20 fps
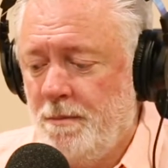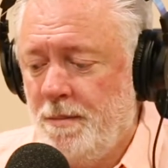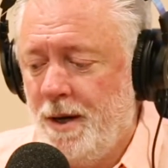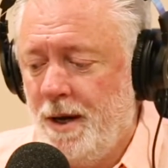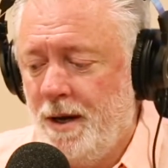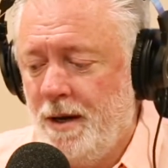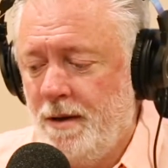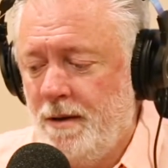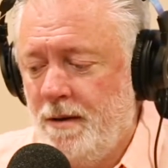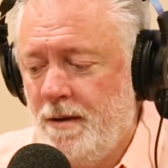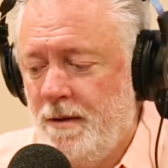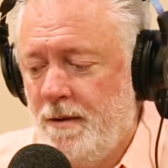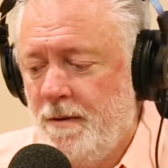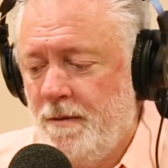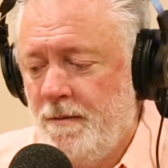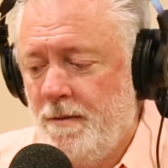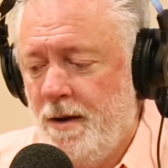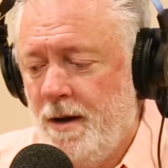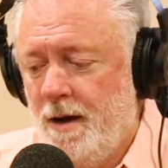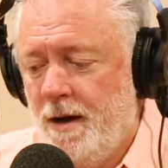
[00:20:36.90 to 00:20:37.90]
But
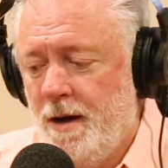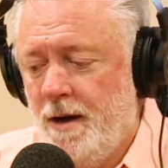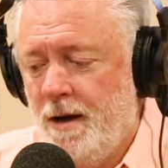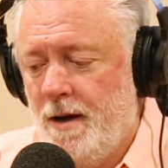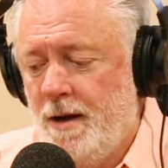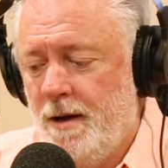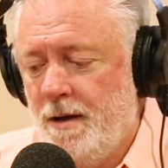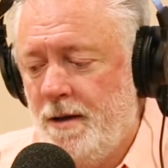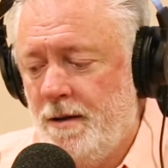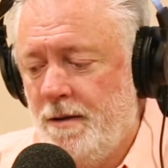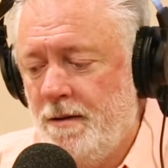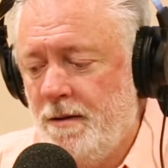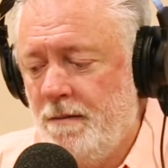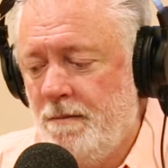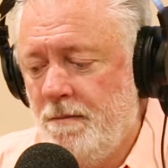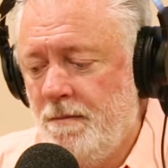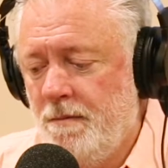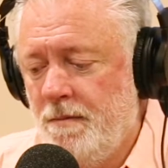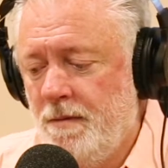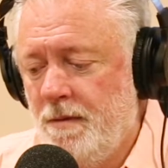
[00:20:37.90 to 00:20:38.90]

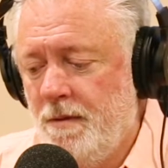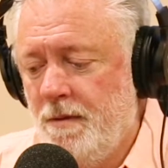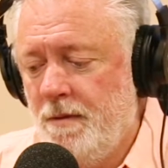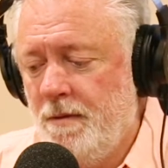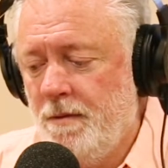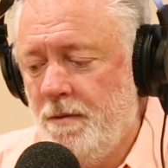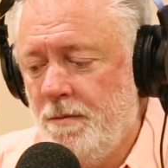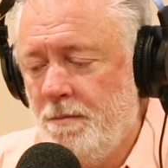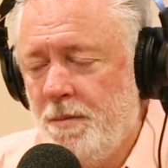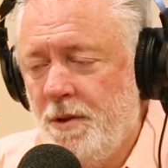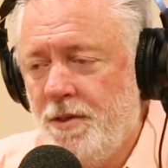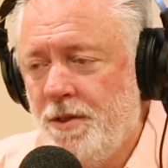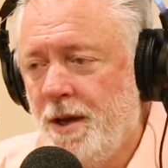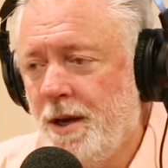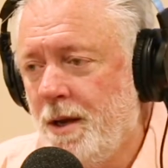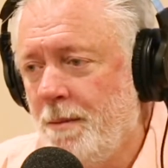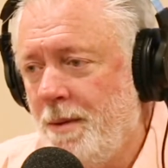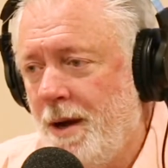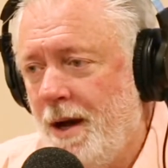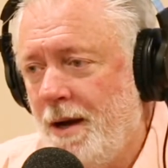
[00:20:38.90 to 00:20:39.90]

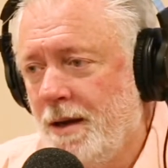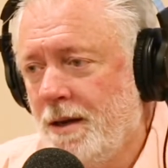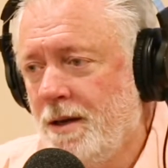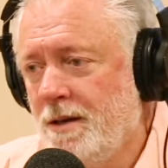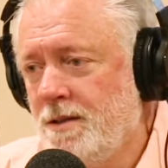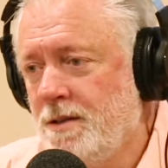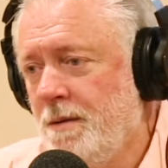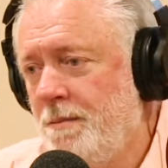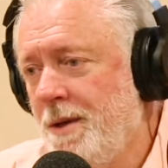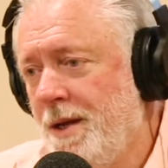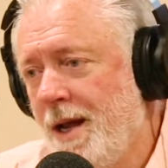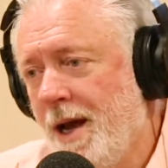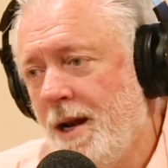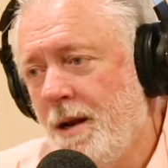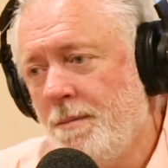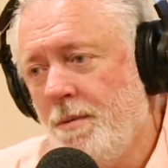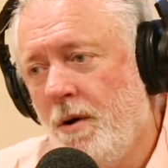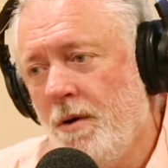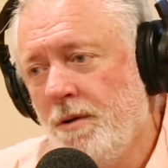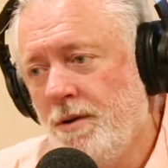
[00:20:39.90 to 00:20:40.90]
think about it, because I mean, add
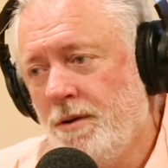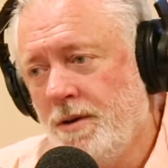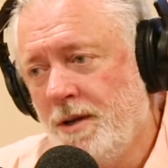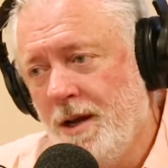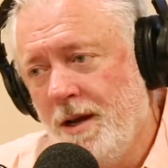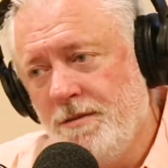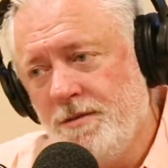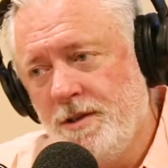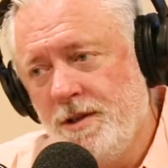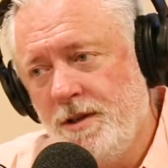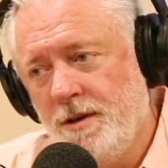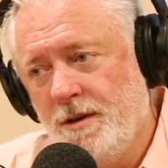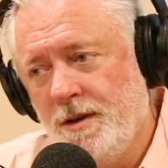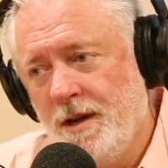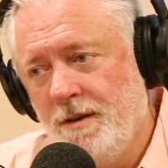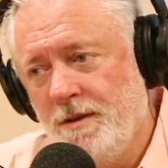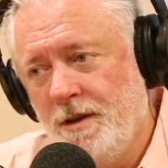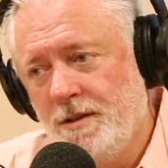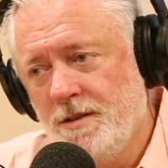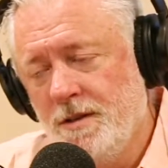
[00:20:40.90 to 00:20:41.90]
up all your gifts that you're
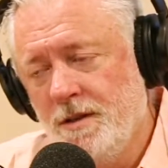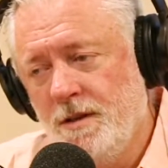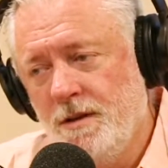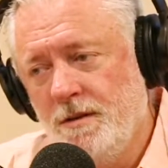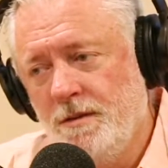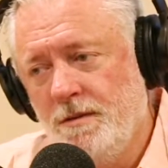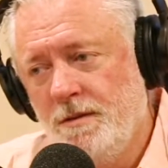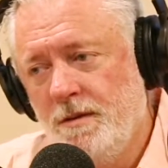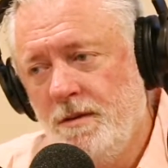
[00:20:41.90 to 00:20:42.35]
giving too.